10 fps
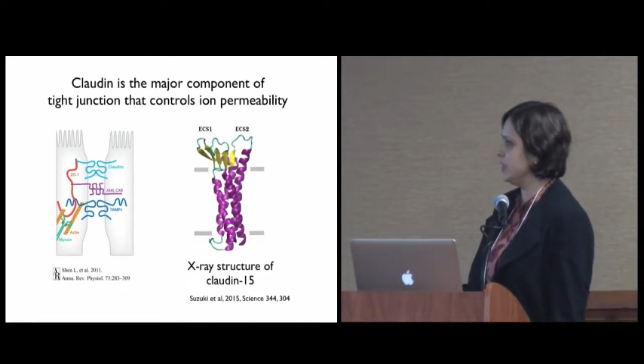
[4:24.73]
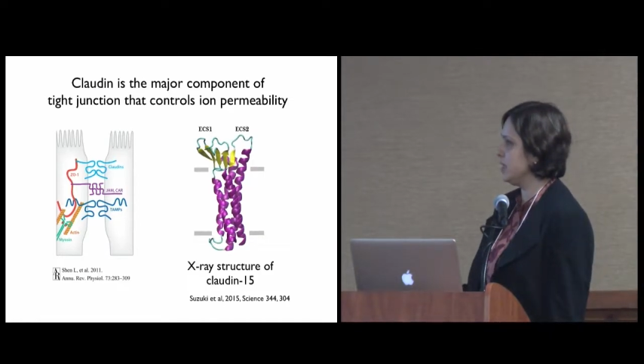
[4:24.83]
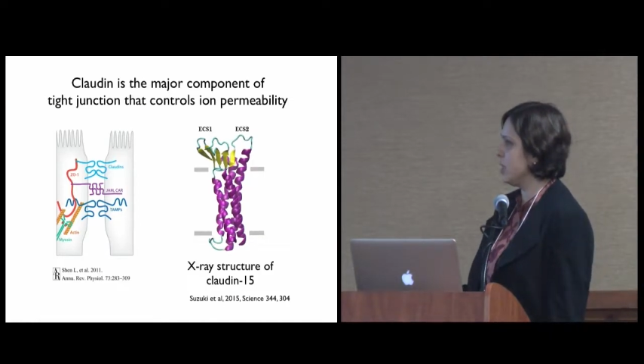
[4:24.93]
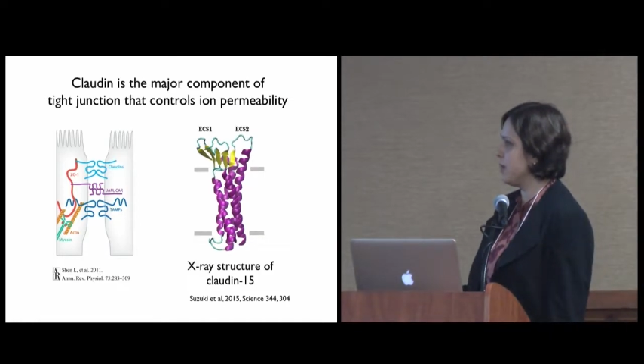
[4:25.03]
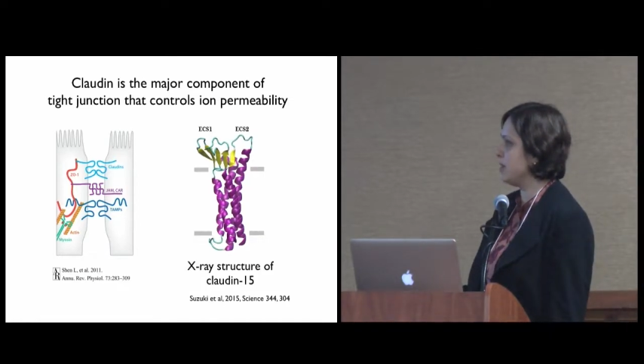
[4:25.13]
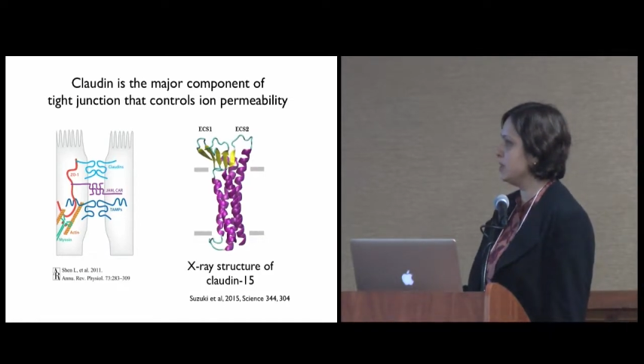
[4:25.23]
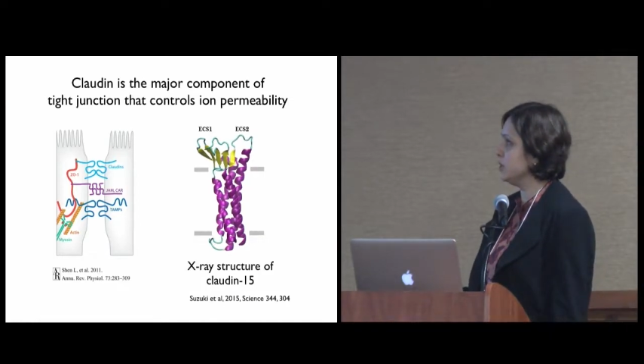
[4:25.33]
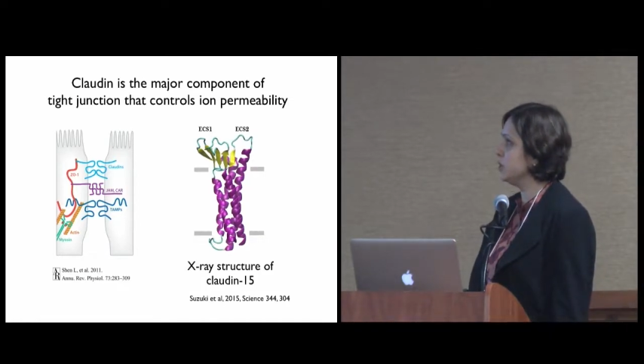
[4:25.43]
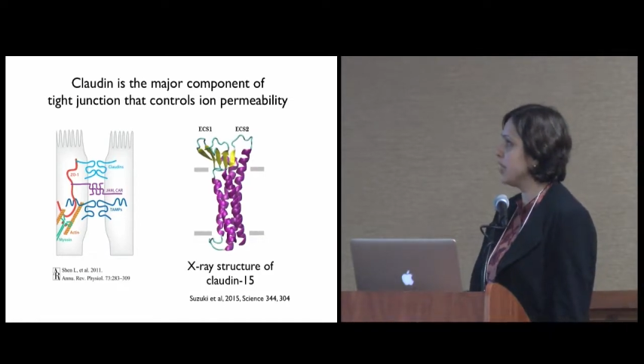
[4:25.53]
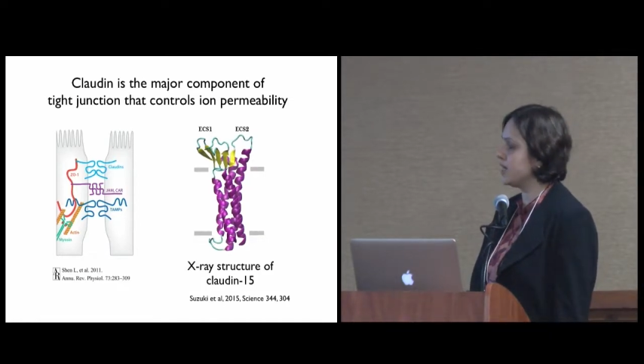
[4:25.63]
came out
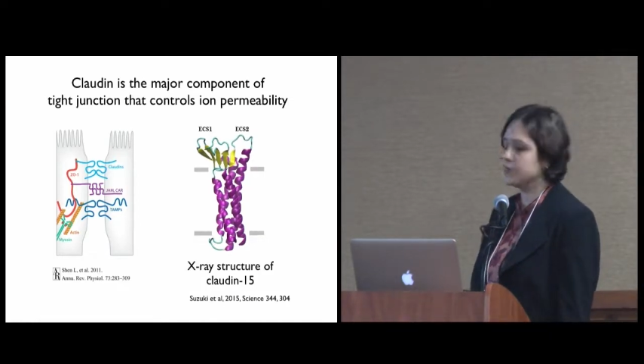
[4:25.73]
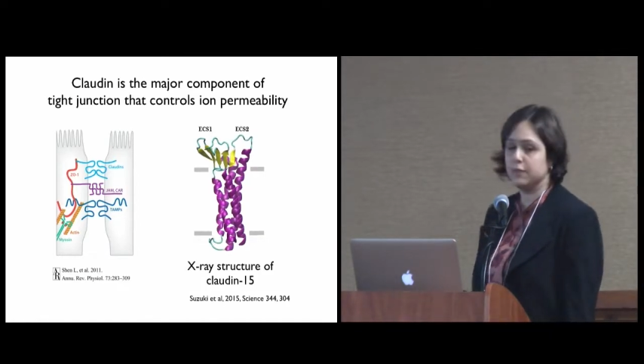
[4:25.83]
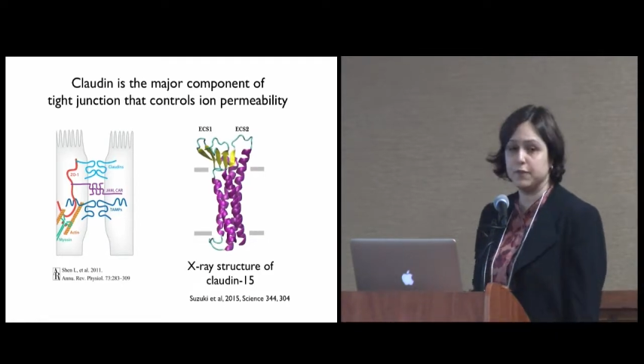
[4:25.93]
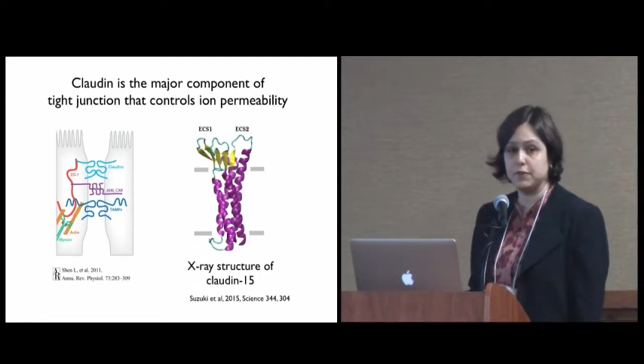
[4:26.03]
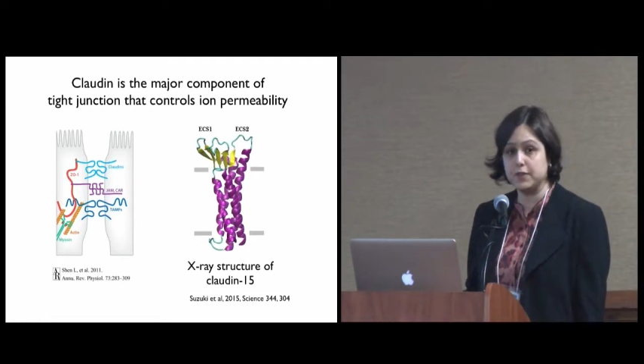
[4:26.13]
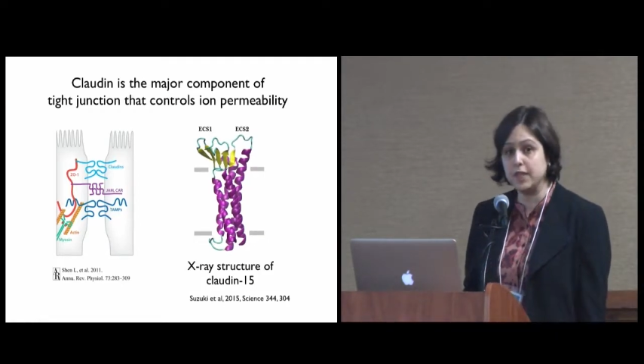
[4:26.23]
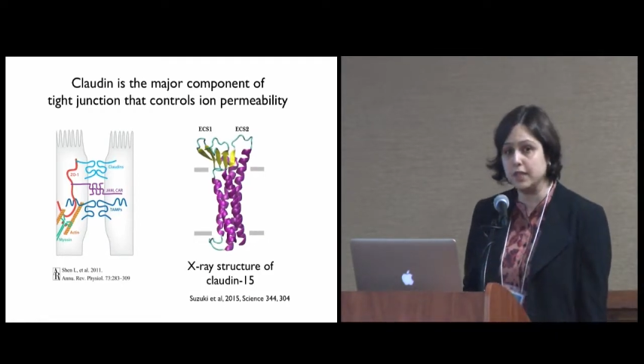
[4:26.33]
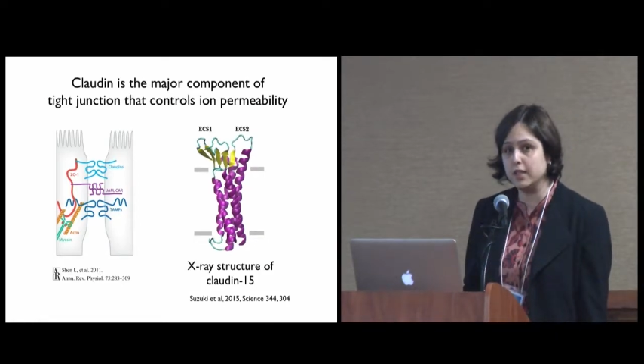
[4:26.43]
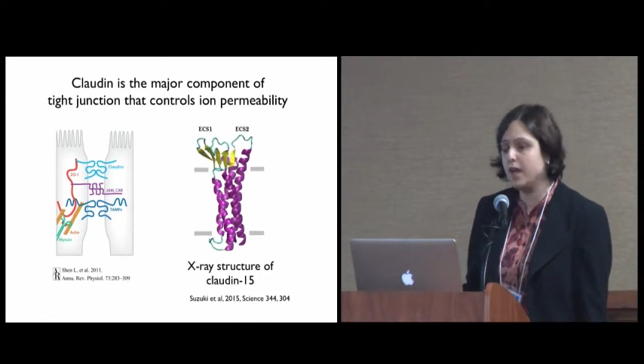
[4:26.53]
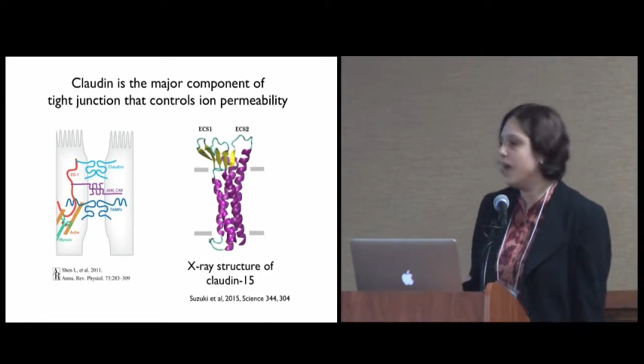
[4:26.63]
in
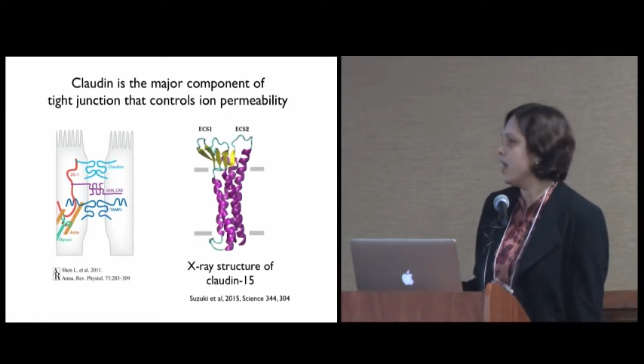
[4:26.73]
2015.